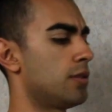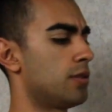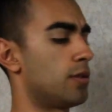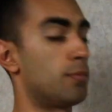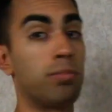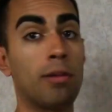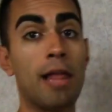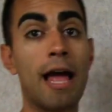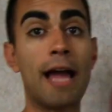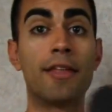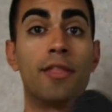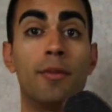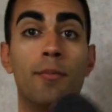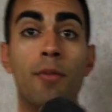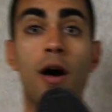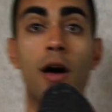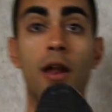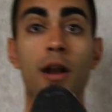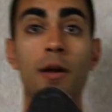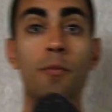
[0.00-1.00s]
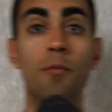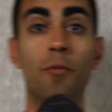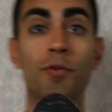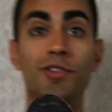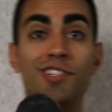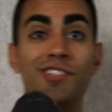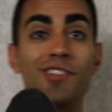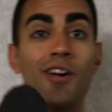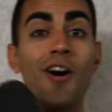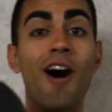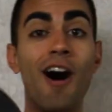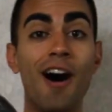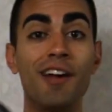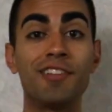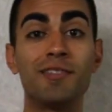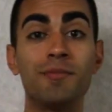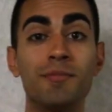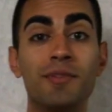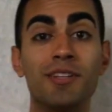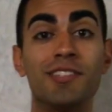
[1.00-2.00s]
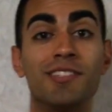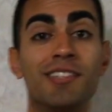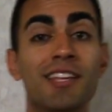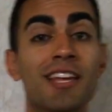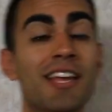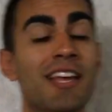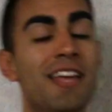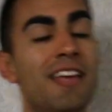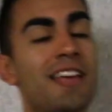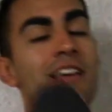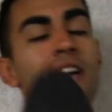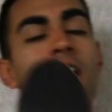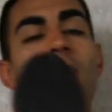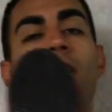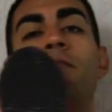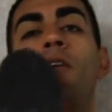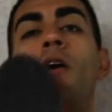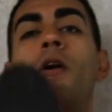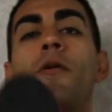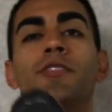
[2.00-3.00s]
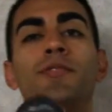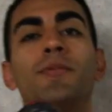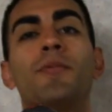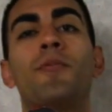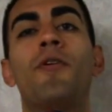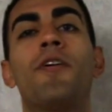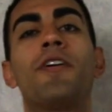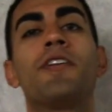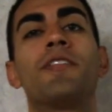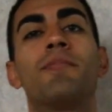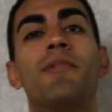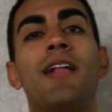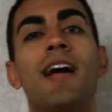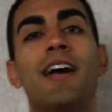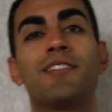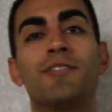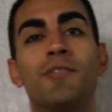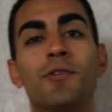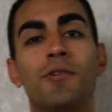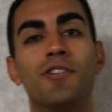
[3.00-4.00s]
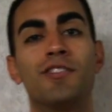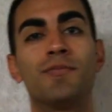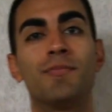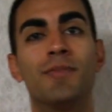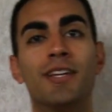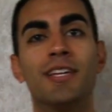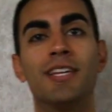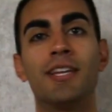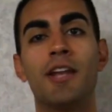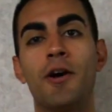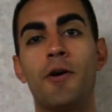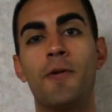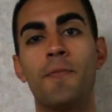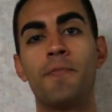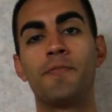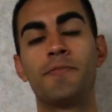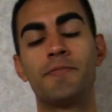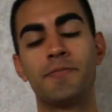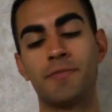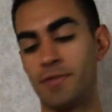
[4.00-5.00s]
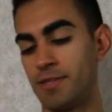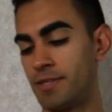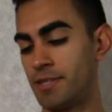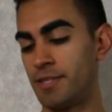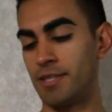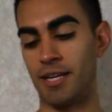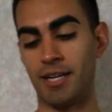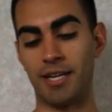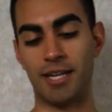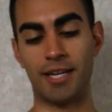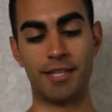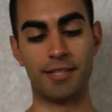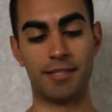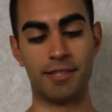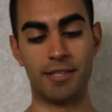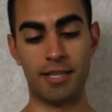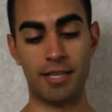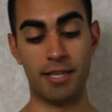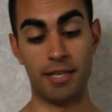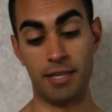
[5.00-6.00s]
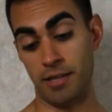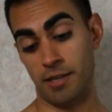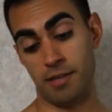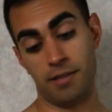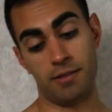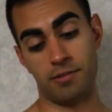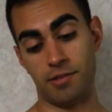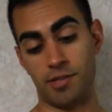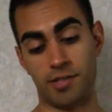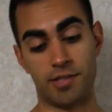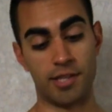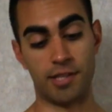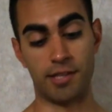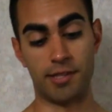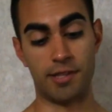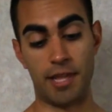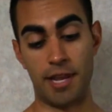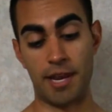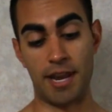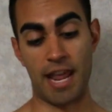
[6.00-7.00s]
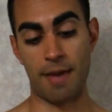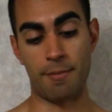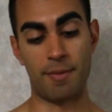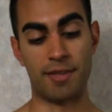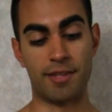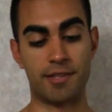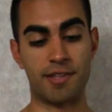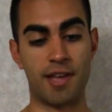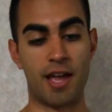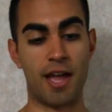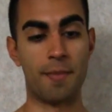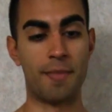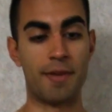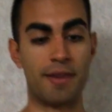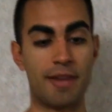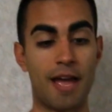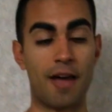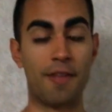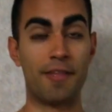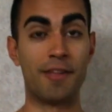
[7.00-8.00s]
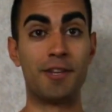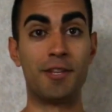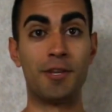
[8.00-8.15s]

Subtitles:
They're black in the bottom, which is awesome because I've always been wanting the black soles, but they didn't have them at the time, and now they